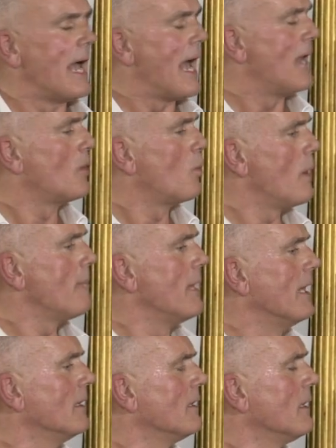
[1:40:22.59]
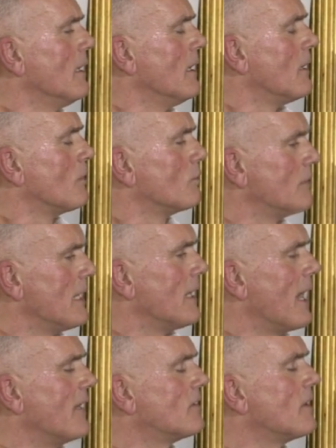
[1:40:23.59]
And women
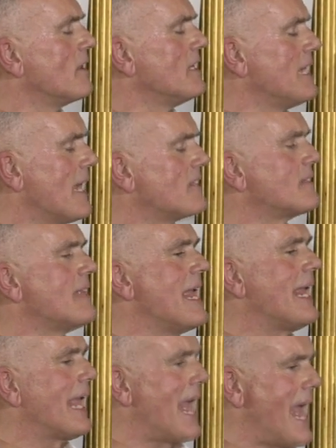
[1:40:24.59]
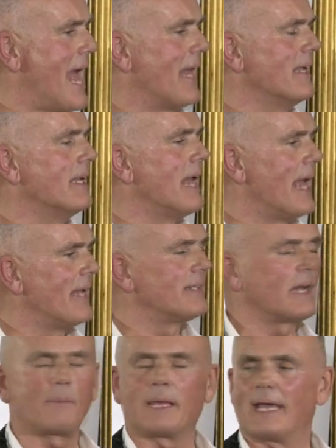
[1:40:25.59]
realize that yes, they can end
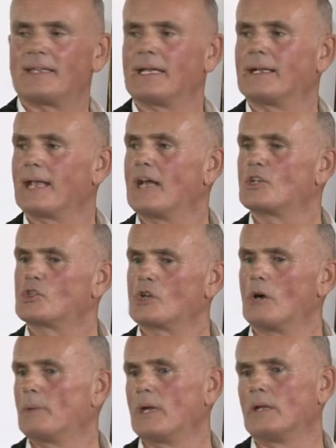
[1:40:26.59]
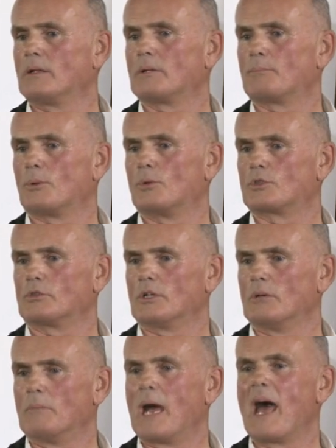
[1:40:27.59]
up getting that job in the boardroom,